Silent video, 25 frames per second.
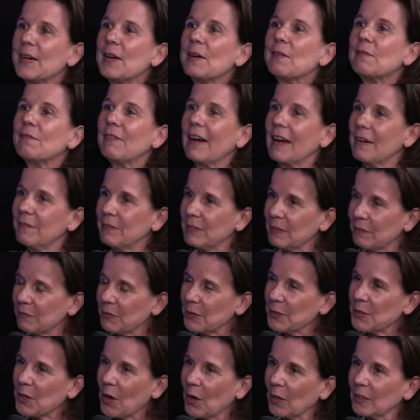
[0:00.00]
five
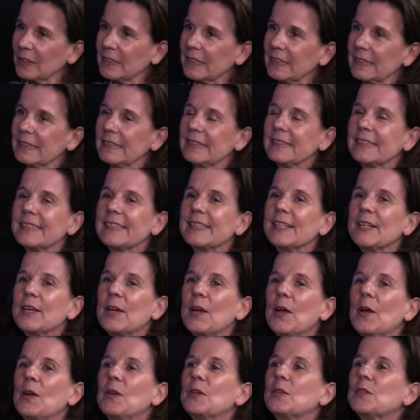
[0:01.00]
different artists
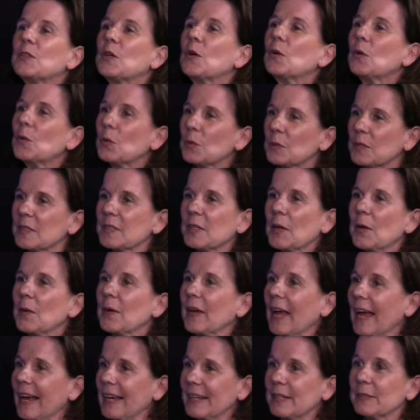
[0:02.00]
so also
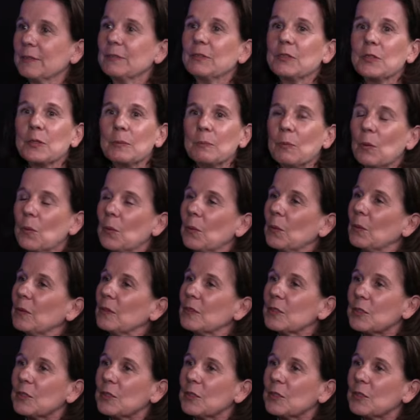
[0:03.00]
kind of small,